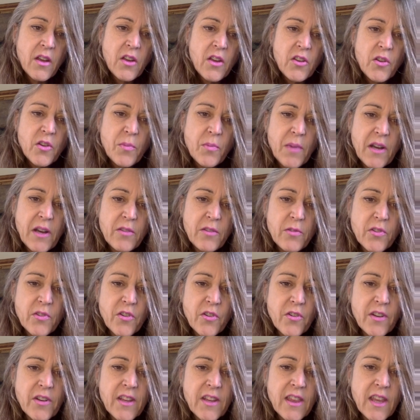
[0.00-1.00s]
Your mind was
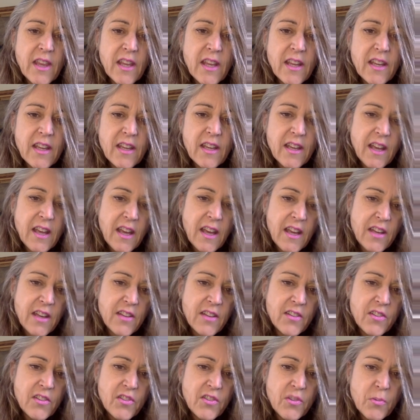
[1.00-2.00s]
already thinking
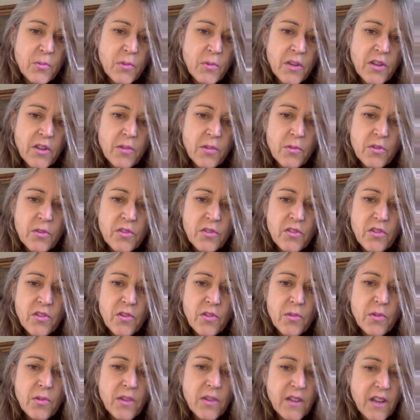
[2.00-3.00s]
ahead to what you would
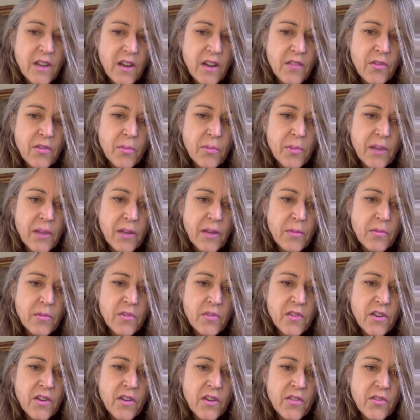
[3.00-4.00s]
do when the cover plate
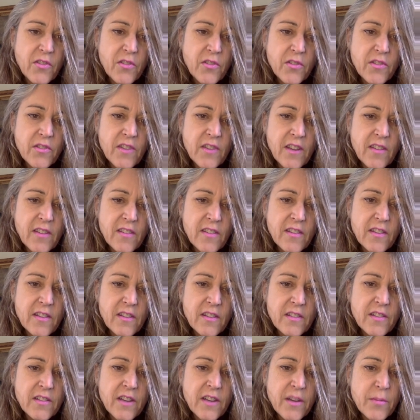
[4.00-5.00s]
was off, so it takes a
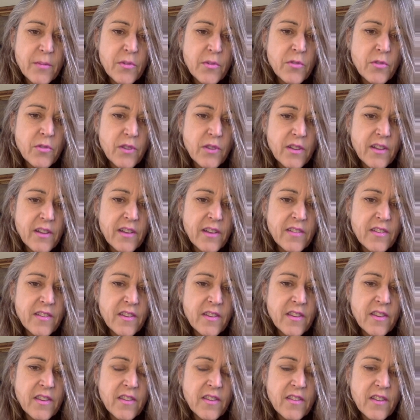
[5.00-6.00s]
little time to realize
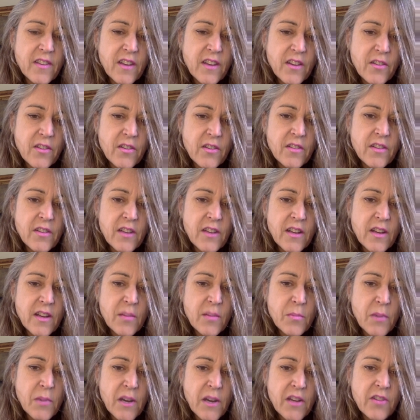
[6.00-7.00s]
that this
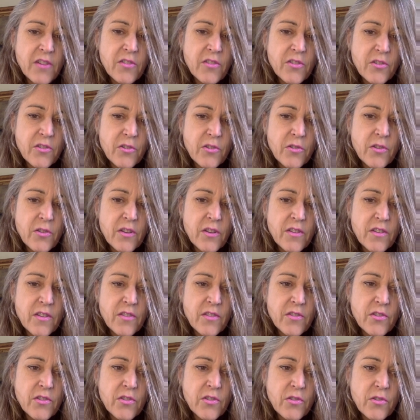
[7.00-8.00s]
irritating minor annoyance
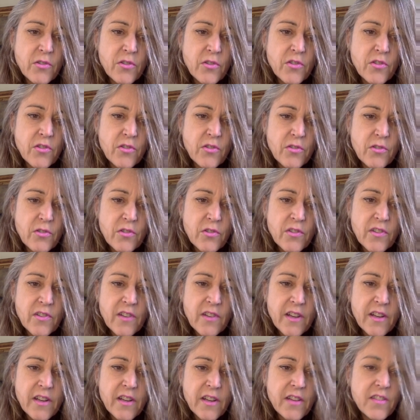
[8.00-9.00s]
of a torn screw
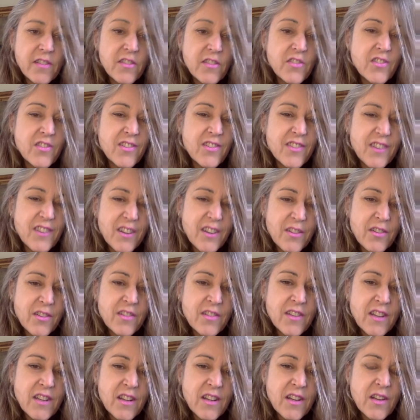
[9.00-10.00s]
slot isn't just
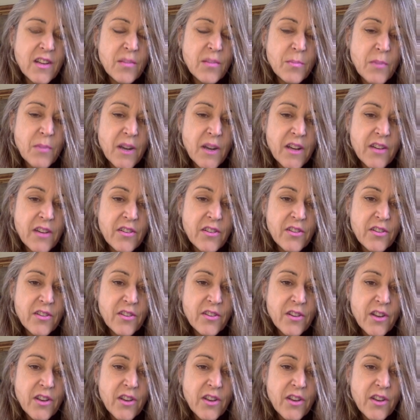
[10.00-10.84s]
irritating and minor.